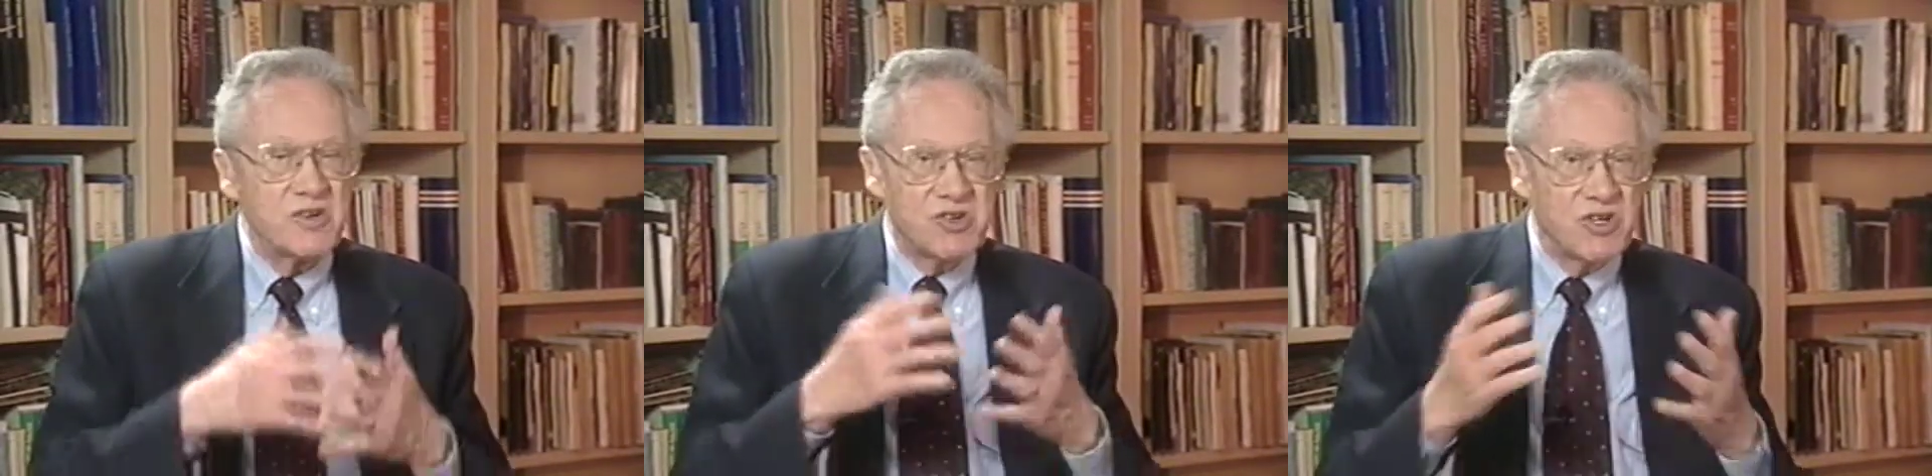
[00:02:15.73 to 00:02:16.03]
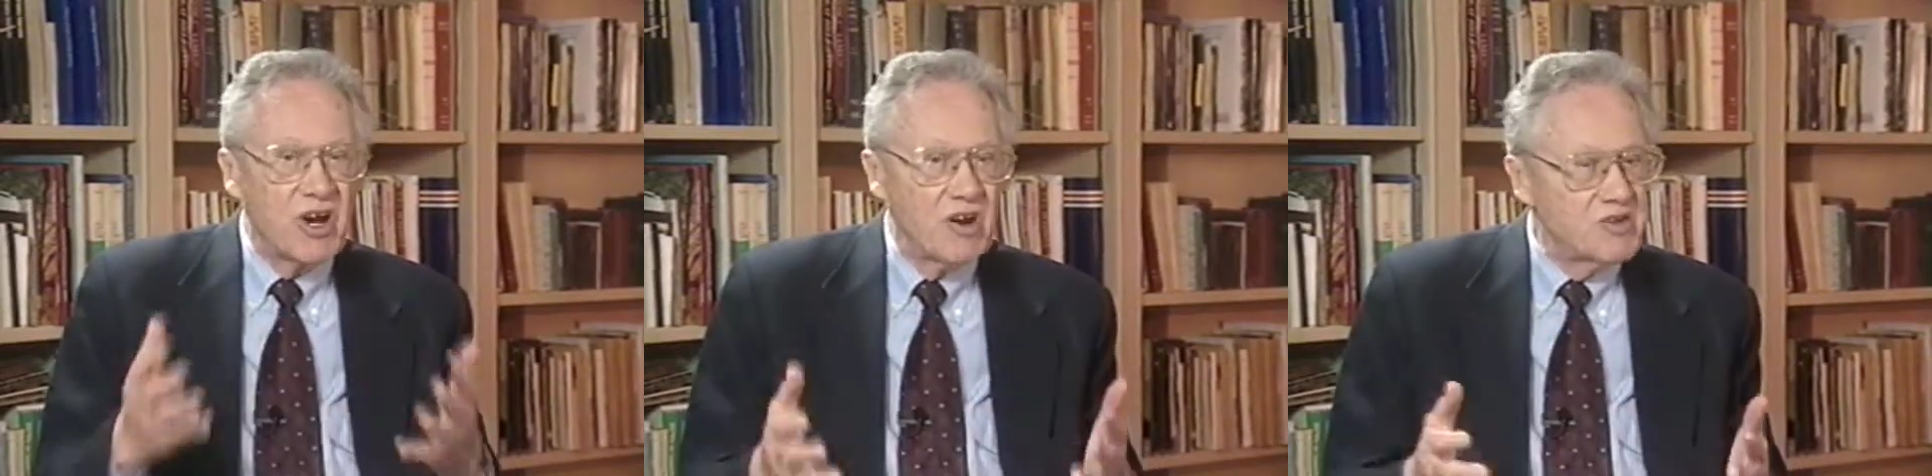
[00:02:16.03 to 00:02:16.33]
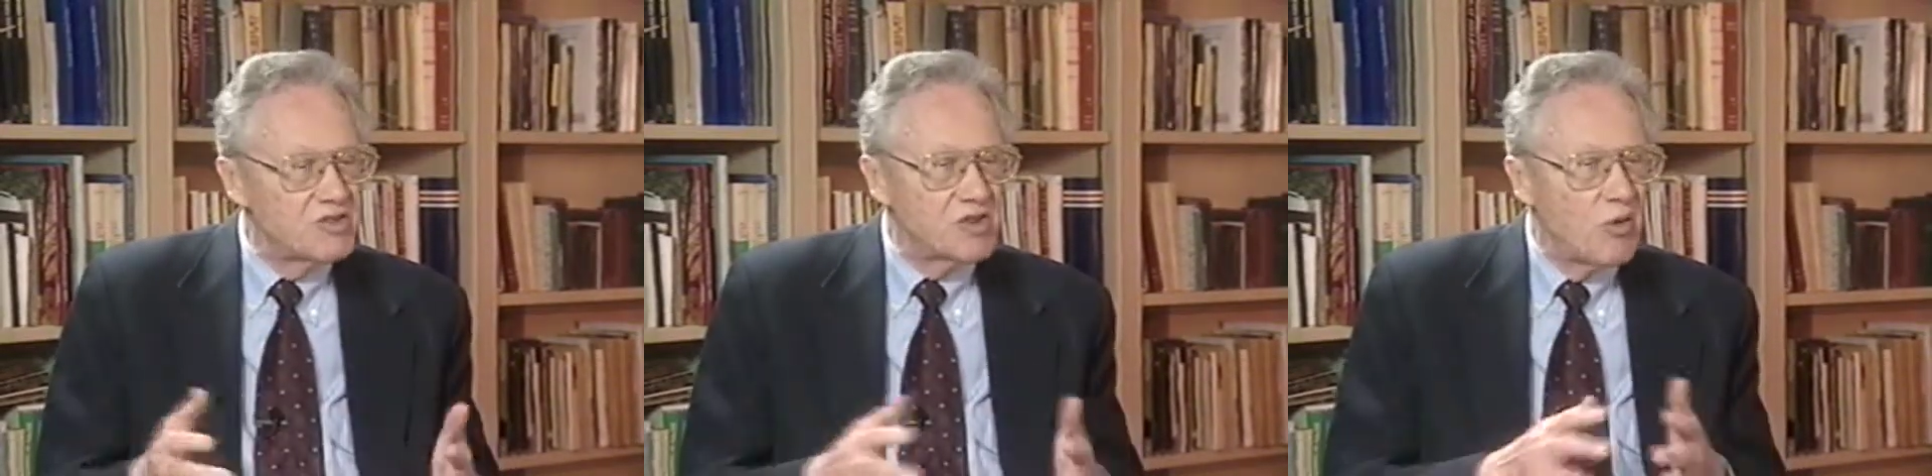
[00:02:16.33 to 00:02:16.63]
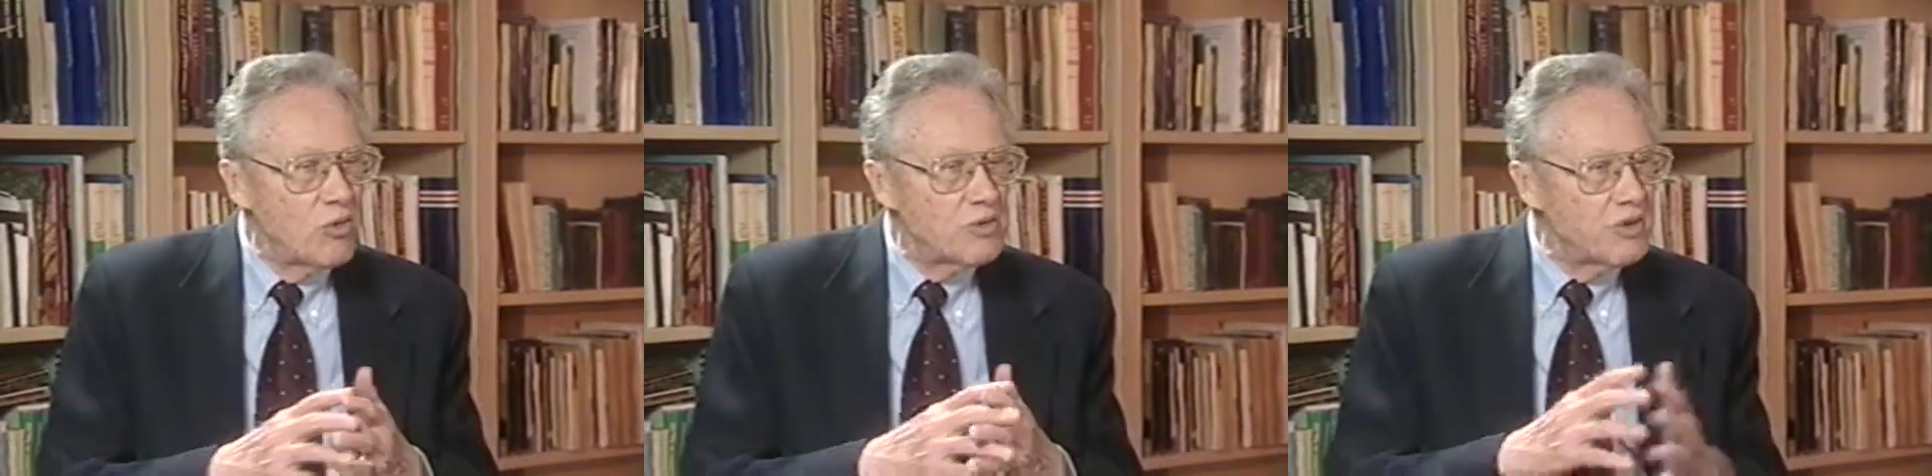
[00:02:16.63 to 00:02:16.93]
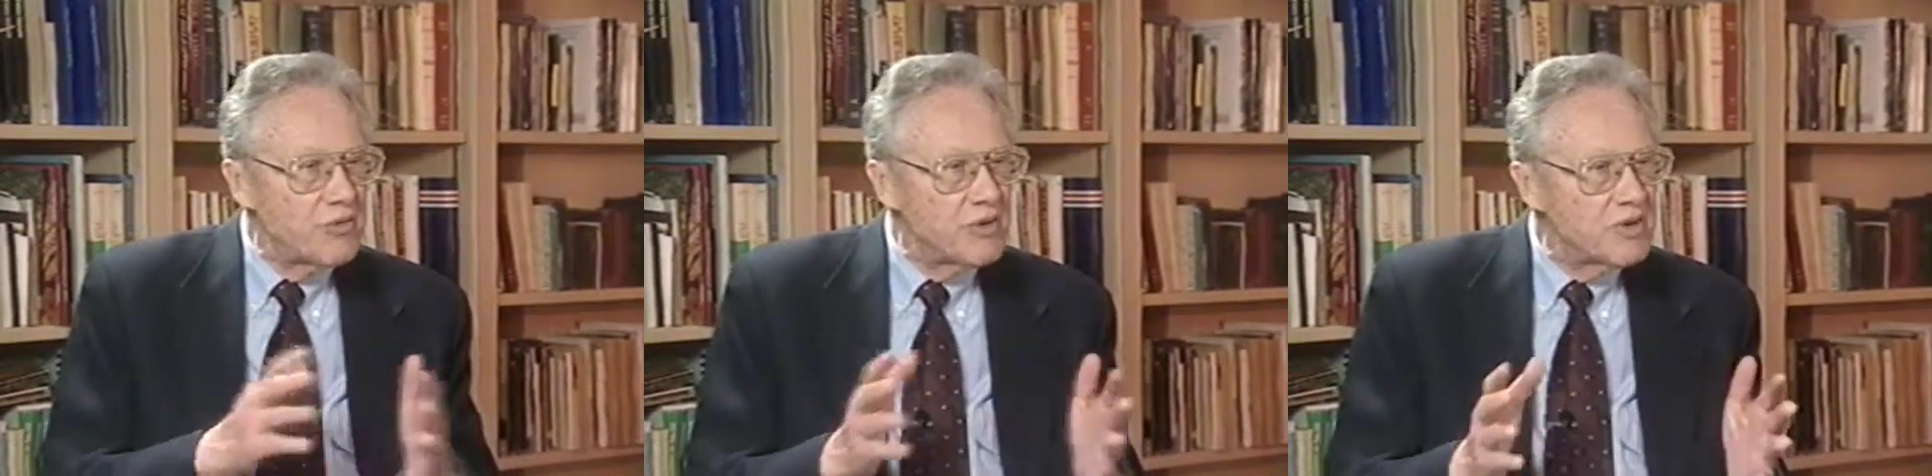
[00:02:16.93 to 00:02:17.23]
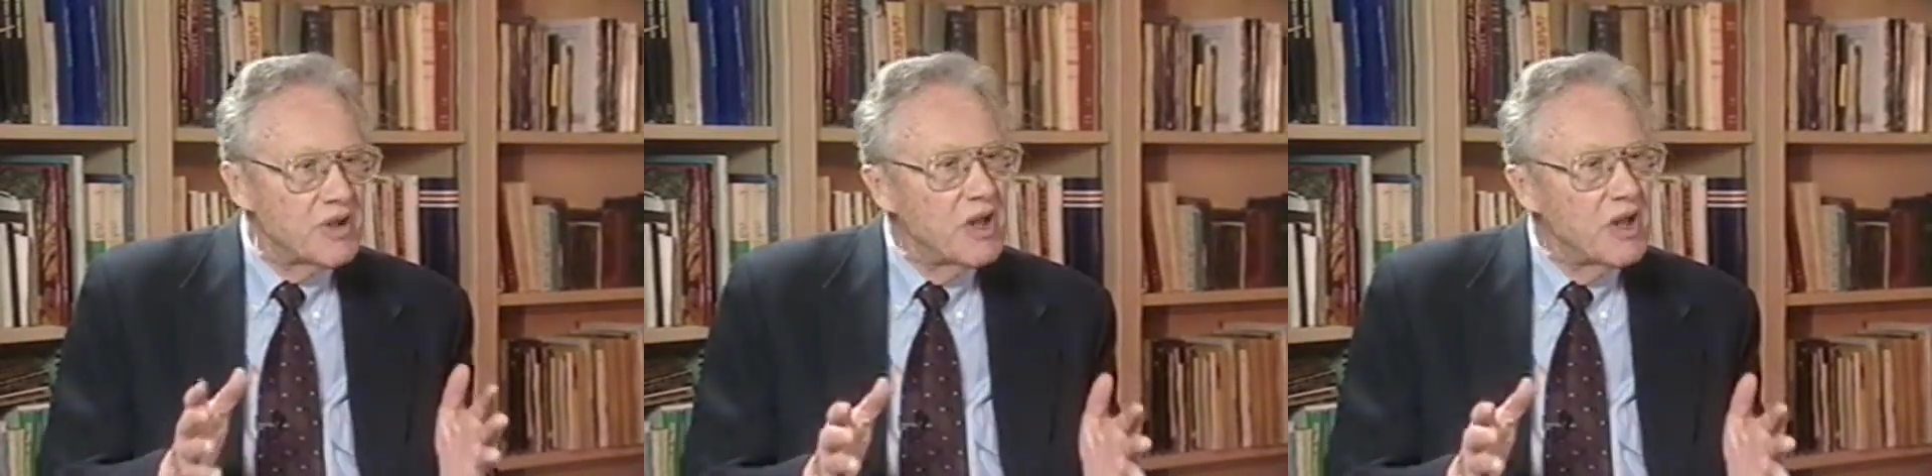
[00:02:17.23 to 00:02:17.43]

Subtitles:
to share. So it's a whole different